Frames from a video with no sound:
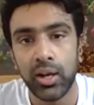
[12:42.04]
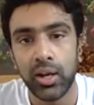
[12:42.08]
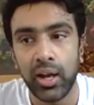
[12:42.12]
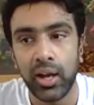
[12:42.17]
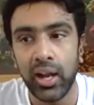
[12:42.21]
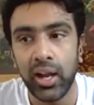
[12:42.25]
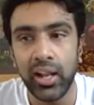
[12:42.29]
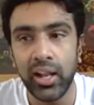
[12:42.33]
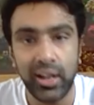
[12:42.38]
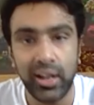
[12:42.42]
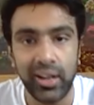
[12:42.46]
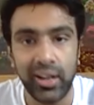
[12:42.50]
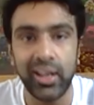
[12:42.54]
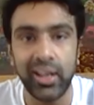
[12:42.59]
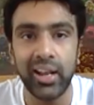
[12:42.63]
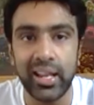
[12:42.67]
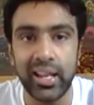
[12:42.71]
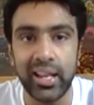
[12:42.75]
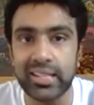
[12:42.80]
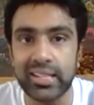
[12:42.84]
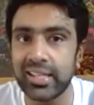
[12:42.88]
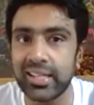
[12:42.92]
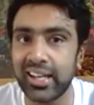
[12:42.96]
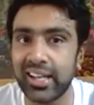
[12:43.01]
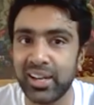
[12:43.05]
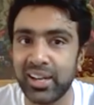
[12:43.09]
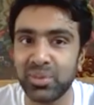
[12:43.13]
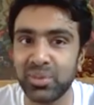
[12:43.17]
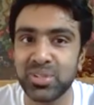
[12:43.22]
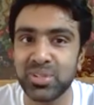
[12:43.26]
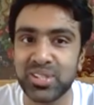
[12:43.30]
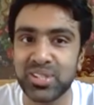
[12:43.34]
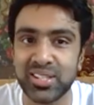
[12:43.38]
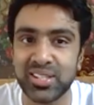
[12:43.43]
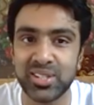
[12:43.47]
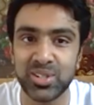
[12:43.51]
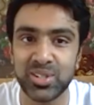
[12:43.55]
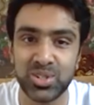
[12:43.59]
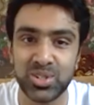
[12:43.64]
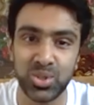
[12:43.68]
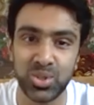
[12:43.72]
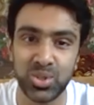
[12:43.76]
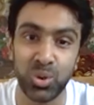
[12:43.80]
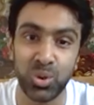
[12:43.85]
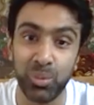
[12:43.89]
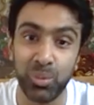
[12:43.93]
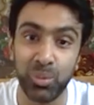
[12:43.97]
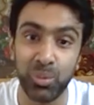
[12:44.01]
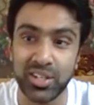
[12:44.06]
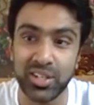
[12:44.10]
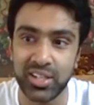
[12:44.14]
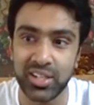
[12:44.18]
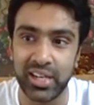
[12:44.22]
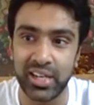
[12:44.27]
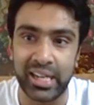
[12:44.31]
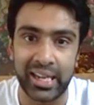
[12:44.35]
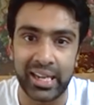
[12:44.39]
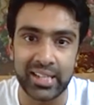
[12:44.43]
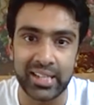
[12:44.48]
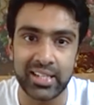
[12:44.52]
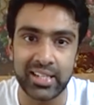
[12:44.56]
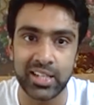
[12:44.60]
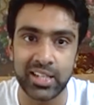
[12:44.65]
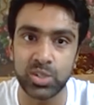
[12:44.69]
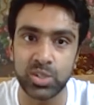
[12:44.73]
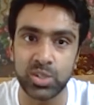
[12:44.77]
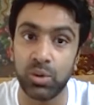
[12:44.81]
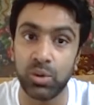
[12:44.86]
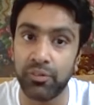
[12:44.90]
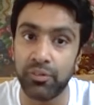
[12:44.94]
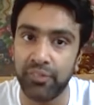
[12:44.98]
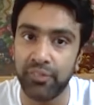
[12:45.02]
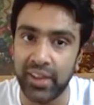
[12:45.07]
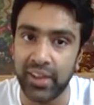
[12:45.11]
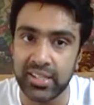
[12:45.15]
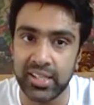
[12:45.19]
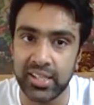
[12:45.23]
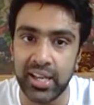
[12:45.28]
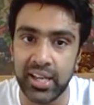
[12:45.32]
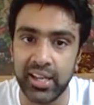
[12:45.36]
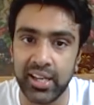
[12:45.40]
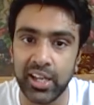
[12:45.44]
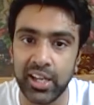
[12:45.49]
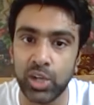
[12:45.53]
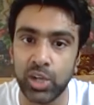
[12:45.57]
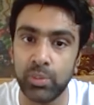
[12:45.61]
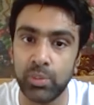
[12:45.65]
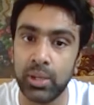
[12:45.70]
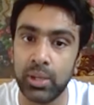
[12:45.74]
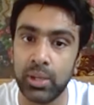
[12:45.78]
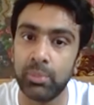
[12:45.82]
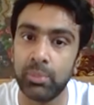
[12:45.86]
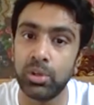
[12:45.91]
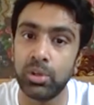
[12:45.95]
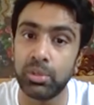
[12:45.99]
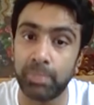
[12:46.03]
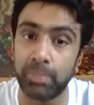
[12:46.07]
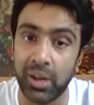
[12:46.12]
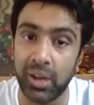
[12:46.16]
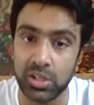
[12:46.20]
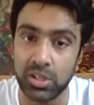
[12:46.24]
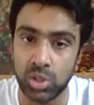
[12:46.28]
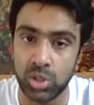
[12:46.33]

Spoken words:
I realized that it was so much interesting, so fascinating to be able to pass